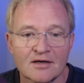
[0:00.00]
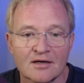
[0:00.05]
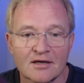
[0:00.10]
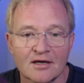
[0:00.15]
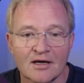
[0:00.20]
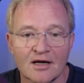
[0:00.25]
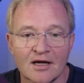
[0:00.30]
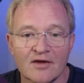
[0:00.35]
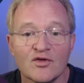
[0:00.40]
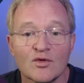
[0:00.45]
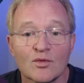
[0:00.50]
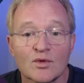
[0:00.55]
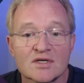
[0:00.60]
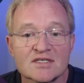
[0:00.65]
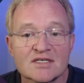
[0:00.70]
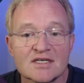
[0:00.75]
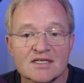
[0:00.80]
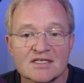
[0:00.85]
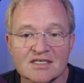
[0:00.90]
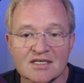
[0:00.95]
And if you want to
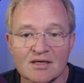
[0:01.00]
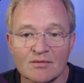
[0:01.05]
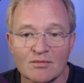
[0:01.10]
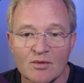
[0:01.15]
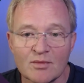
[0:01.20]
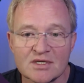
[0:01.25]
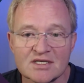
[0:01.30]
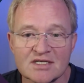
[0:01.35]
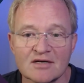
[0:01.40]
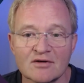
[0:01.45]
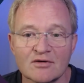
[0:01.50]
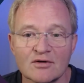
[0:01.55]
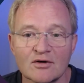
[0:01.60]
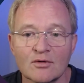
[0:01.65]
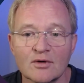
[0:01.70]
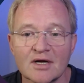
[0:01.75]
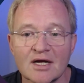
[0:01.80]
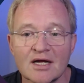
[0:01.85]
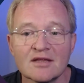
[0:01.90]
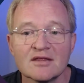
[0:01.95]
see similar
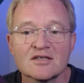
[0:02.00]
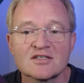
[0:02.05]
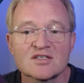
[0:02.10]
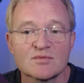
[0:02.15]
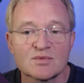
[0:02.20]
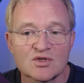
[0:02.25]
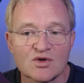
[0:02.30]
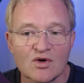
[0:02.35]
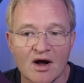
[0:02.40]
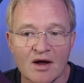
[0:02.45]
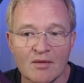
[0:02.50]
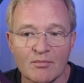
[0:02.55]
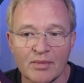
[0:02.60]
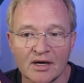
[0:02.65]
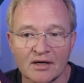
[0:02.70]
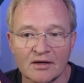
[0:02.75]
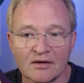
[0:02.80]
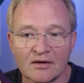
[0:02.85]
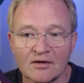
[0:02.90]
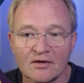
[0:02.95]
material, hit the subscribe
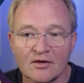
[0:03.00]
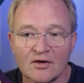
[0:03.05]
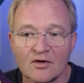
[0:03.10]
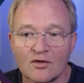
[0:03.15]
button,